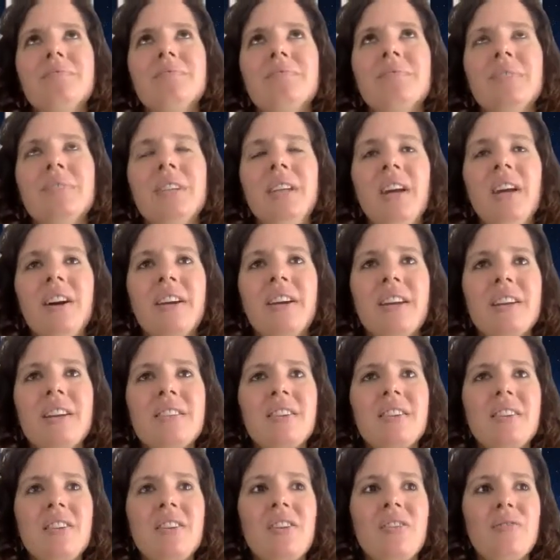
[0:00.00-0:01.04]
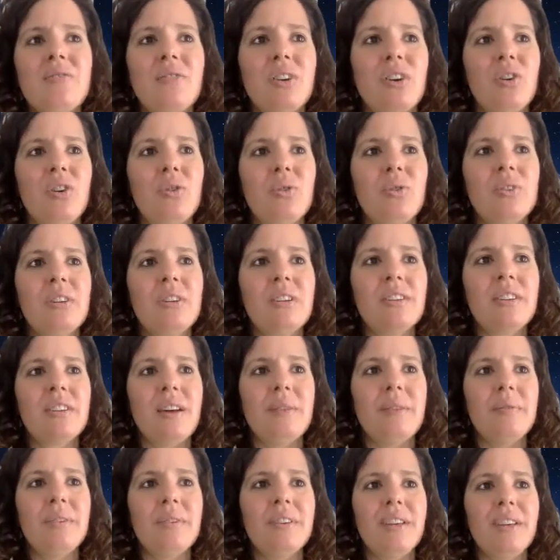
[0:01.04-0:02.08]
Yeah, I guess I don't record it
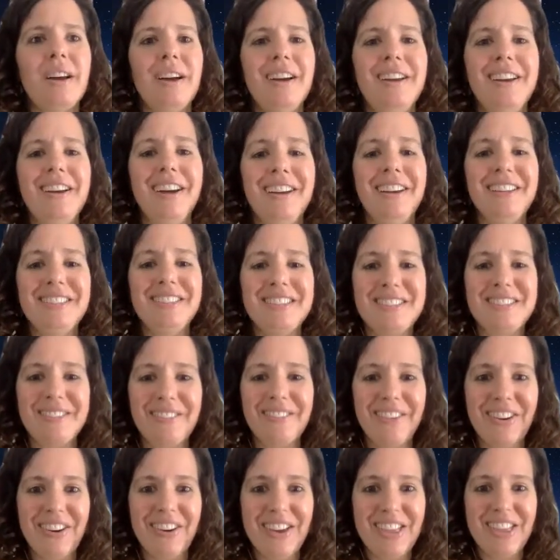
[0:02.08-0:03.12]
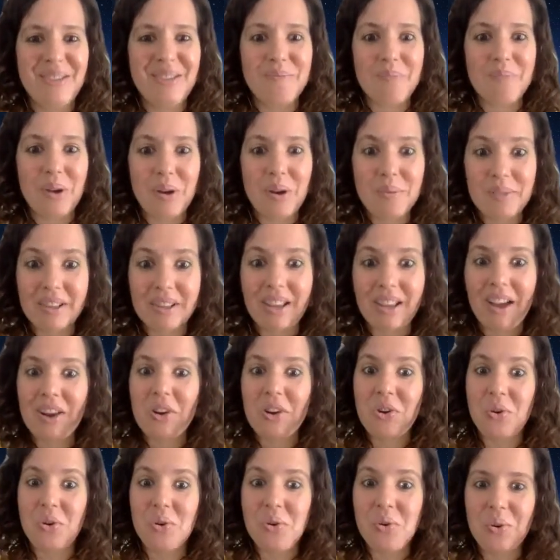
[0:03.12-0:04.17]
that, like, it's very in the moment, like,
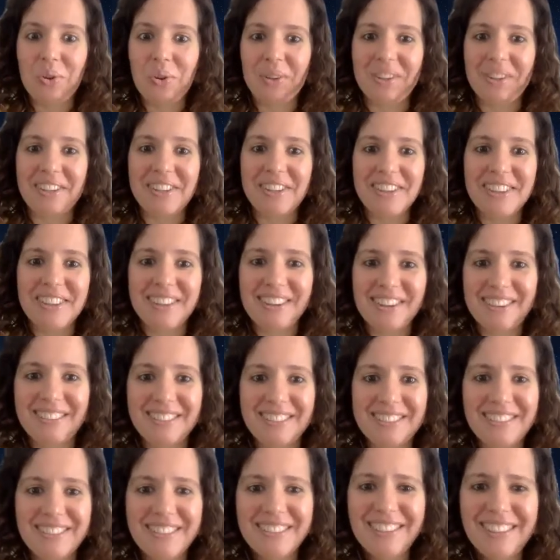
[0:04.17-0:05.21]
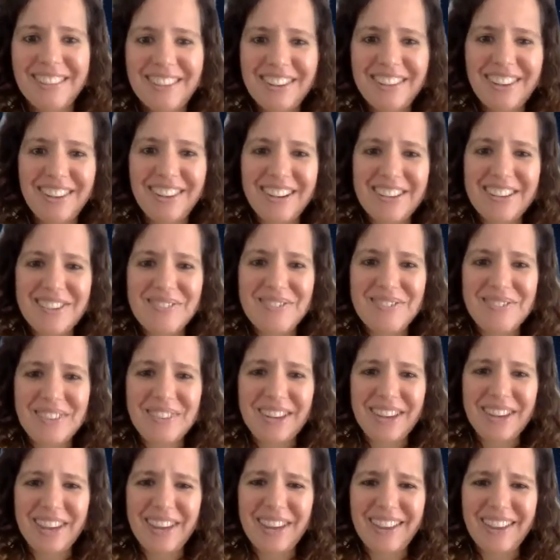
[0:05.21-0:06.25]
cool, and then I kind of
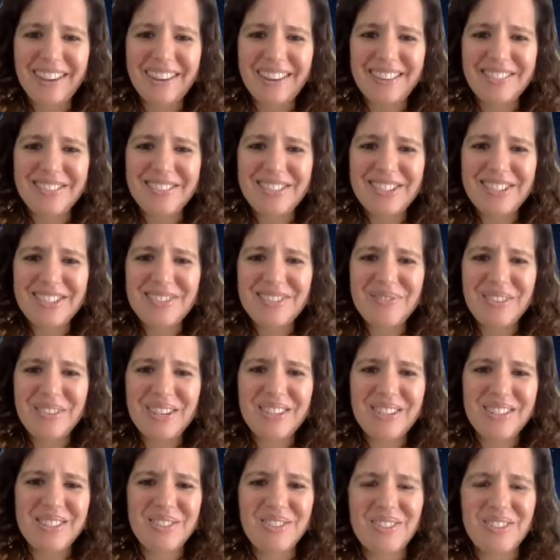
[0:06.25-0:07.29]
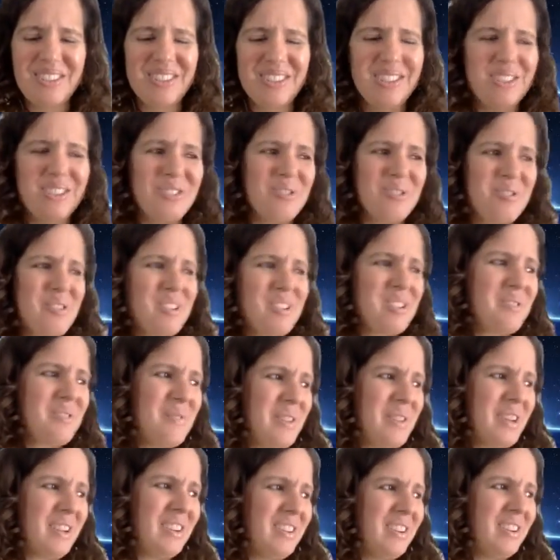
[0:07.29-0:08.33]
forget, but it's good that you're talking
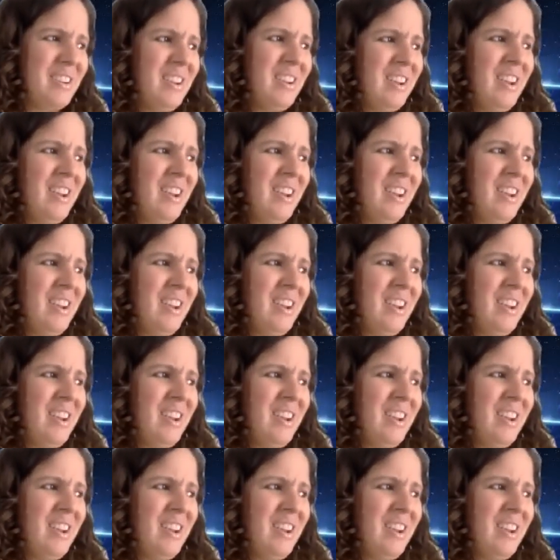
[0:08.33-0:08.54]
about it.